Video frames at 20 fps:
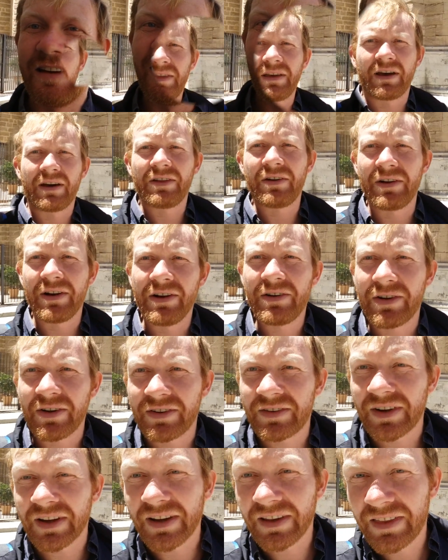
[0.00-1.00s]
The other
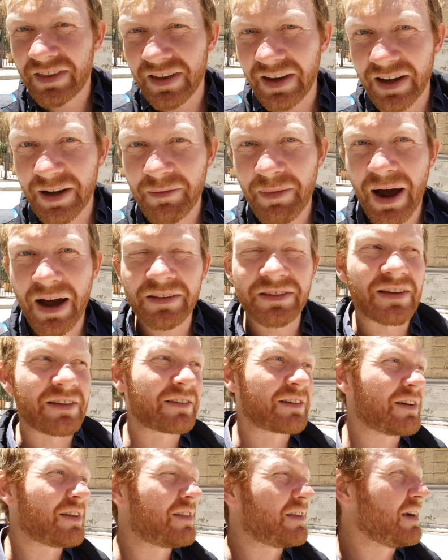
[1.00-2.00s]
interesting thing about
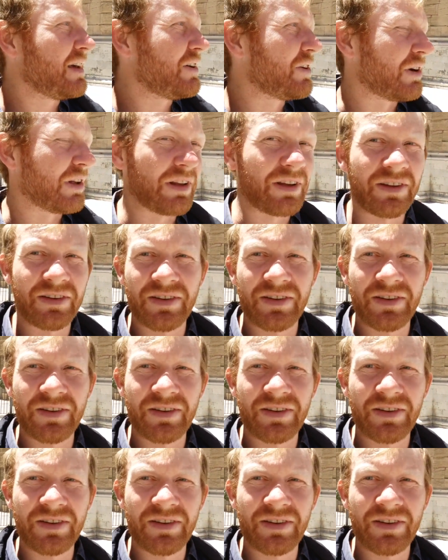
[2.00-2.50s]
this cathedral